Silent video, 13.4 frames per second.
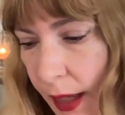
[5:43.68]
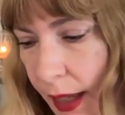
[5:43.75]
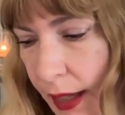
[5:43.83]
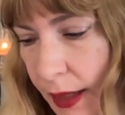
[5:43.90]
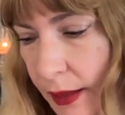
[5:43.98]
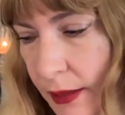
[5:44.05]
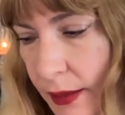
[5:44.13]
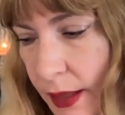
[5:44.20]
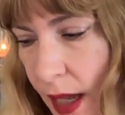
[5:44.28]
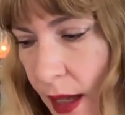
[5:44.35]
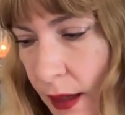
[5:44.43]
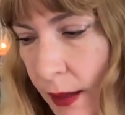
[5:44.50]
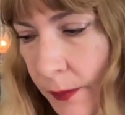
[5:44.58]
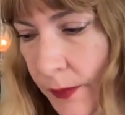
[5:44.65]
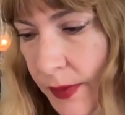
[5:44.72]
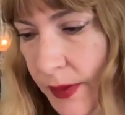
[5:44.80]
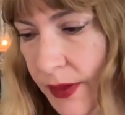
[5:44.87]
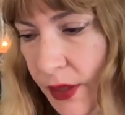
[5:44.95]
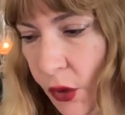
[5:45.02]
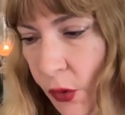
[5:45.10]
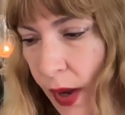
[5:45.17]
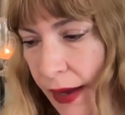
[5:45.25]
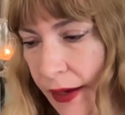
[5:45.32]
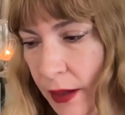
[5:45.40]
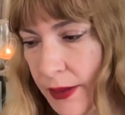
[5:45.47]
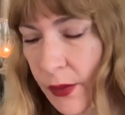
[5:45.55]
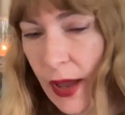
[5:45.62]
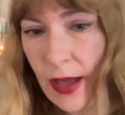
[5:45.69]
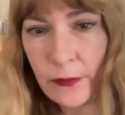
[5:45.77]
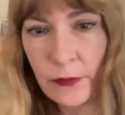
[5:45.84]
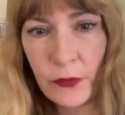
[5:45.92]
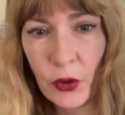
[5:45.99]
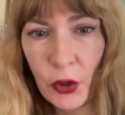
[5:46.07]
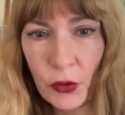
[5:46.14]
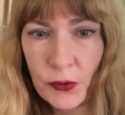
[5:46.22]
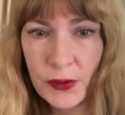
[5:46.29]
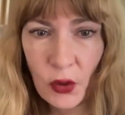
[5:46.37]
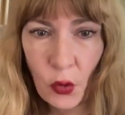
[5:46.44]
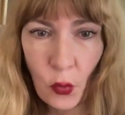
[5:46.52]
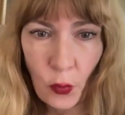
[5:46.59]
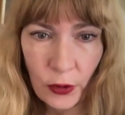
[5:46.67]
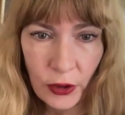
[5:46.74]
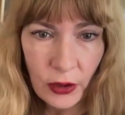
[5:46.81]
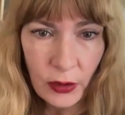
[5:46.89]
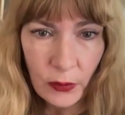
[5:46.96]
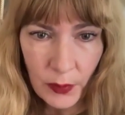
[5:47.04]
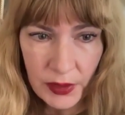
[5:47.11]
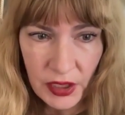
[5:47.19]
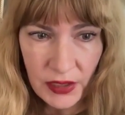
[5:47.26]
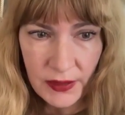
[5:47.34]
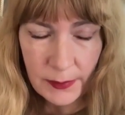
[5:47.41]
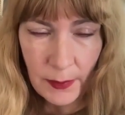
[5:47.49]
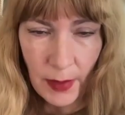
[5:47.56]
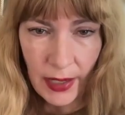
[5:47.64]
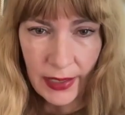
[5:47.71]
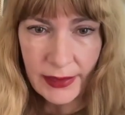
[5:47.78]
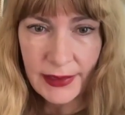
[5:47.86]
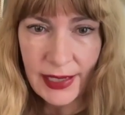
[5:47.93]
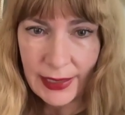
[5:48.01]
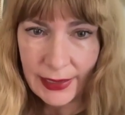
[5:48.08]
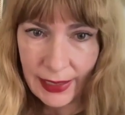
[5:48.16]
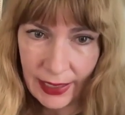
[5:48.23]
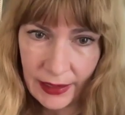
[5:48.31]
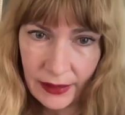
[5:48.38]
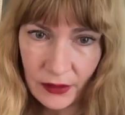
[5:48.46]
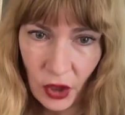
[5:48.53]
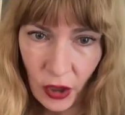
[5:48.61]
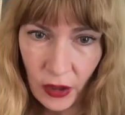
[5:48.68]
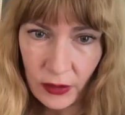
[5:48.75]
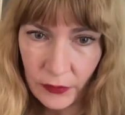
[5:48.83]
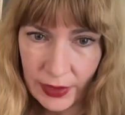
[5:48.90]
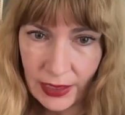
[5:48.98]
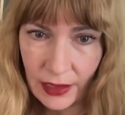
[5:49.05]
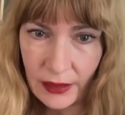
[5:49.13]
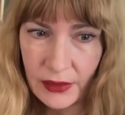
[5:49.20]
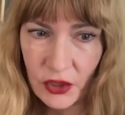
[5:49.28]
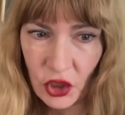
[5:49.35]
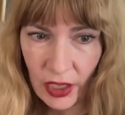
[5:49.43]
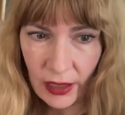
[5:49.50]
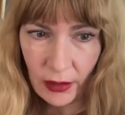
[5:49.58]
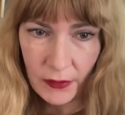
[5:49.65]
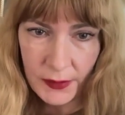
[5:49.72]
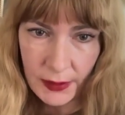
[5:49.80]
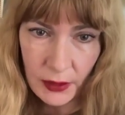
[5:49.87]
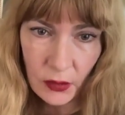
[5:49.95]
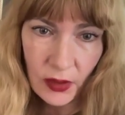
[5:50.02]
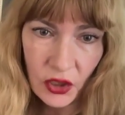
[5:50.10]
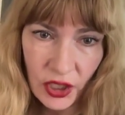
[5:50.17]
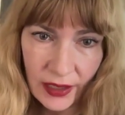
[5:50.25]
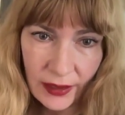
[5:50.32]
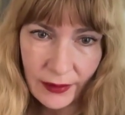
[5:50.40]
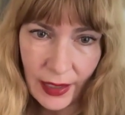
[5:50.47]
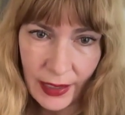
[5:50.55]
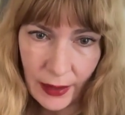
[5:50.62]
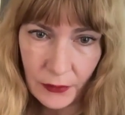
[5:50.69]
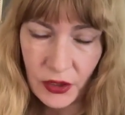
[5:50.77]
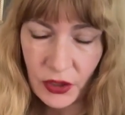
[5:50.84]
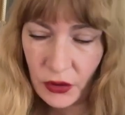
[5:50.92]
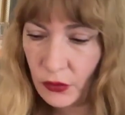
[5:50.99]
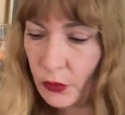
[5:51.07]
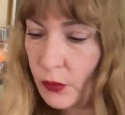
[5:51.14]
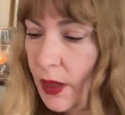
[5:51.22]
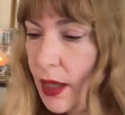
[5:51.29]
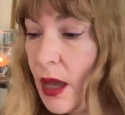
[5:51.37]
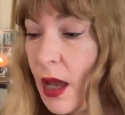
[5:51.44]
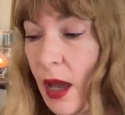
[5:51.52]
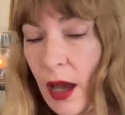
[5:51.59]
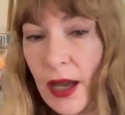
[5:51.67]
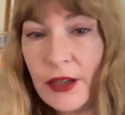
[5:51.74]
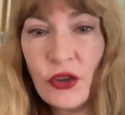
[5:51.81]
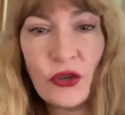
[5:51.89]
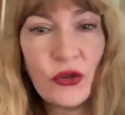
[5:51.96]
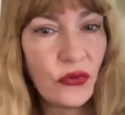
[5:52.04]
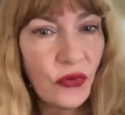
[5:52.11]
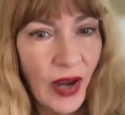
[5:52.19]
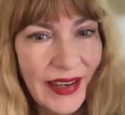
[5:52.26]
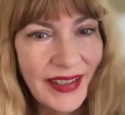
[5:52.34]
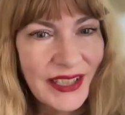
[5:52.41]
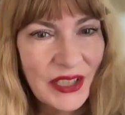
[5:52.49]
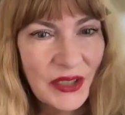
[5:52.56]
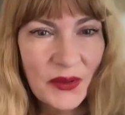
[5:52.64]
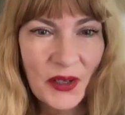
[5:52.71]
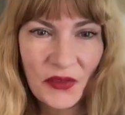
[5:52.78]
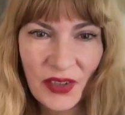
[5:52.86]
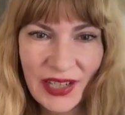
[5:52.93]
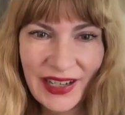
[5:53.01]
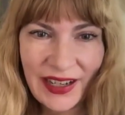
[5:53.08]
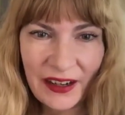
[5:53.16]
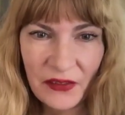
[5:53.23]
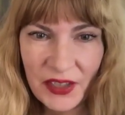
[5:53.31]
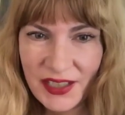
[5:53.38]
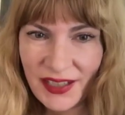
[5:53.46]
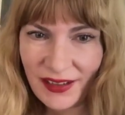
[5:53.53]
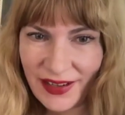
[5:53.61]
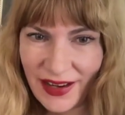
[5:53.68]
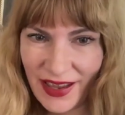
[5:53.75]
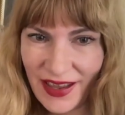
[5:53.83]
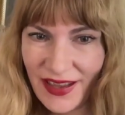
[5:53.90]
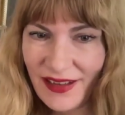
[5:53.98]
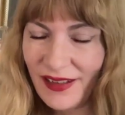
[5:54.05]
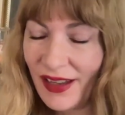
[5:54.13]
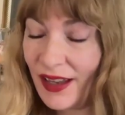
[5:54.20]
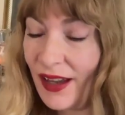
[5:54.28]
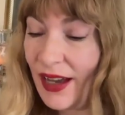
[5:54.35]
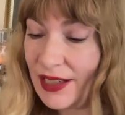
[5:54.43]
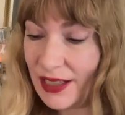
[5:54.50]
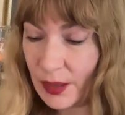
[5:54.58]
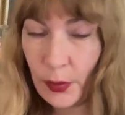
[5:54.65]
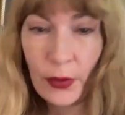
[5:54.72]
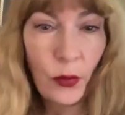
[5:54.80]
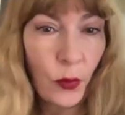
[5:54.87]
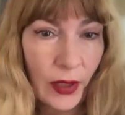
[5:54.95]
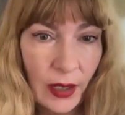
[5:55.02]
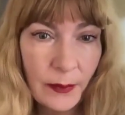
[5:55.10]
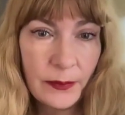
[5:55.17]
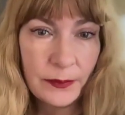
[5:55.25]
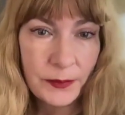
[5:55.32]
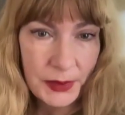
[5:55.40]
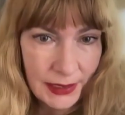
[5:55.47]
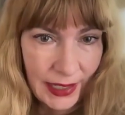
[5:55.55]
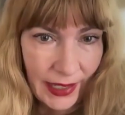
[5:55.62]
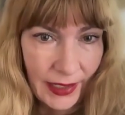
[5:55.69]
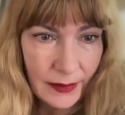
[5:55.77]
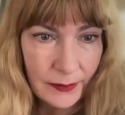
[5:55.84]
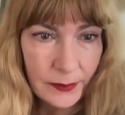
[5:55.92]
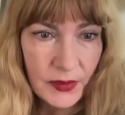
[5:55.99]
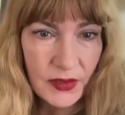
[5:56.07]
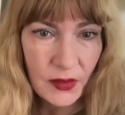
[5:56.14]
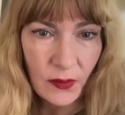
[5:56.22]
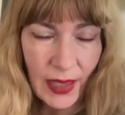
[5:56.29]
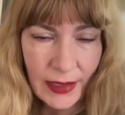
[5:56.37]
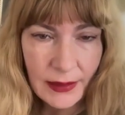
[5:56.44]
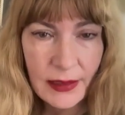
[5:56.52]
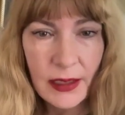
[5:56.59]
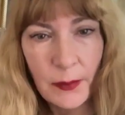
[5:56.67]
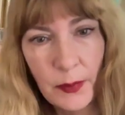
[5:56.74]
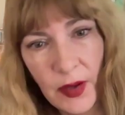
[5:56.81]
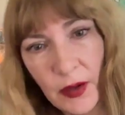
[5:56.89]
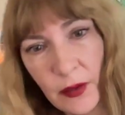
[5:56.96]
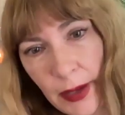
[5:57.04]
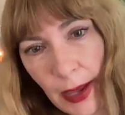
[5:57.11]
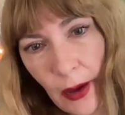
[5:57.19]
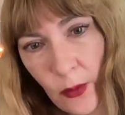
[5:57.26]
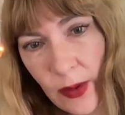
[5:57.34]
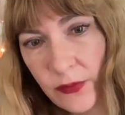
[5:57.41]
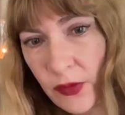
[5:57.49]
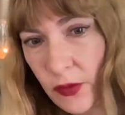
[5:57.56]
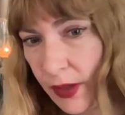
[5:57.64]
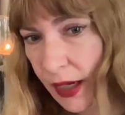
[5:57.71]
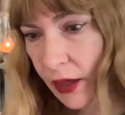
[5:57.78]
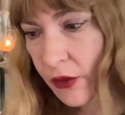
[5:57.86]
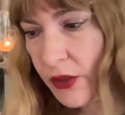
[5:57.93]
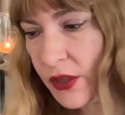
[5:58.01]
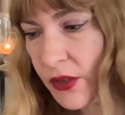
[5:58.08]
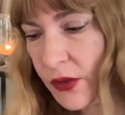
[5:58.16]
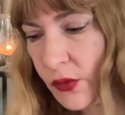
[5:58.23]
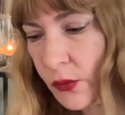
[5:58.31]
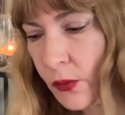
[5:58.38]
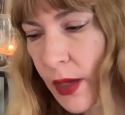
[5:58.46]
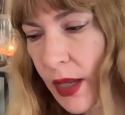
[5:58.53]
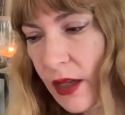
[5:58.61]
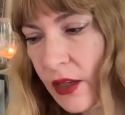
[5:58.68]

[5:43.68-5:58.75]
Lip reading: And so I also have Crow's Corner, which is my dedicated card readings channel. So you can check that out too. I try to do a reading every Sunday. I did put one up today, so that's up there now if you care to